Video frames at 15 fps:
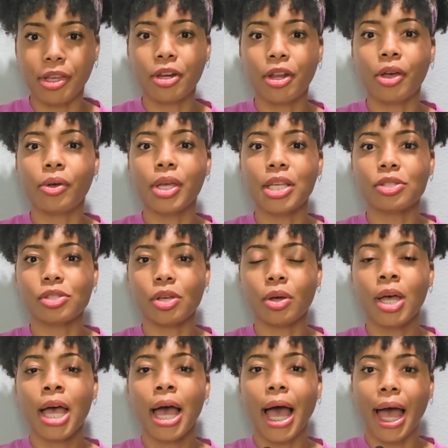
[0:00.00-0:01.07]
and so
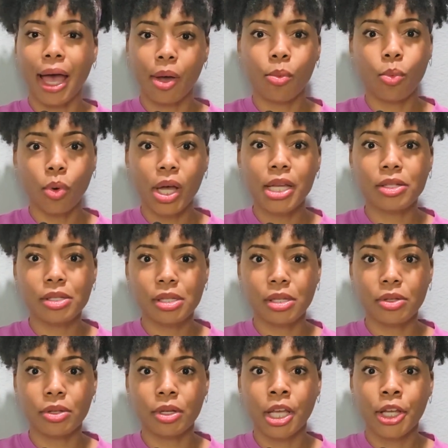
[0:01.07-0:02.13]
I want
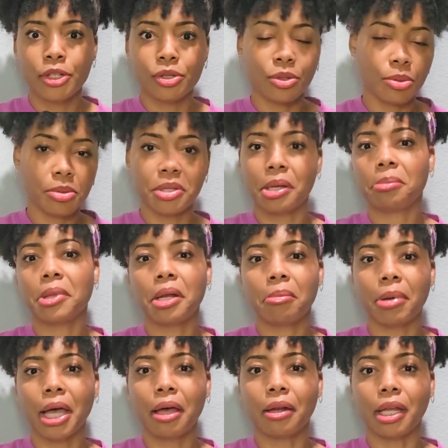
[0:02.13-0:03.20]
to do something
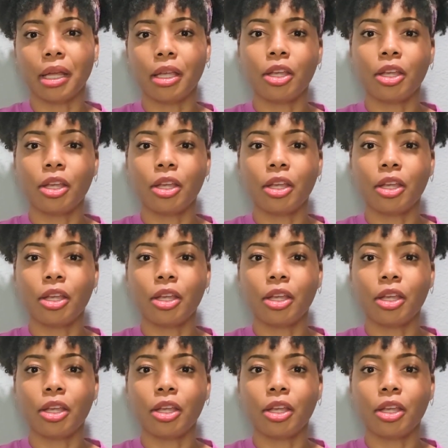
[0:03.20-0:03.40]
about it,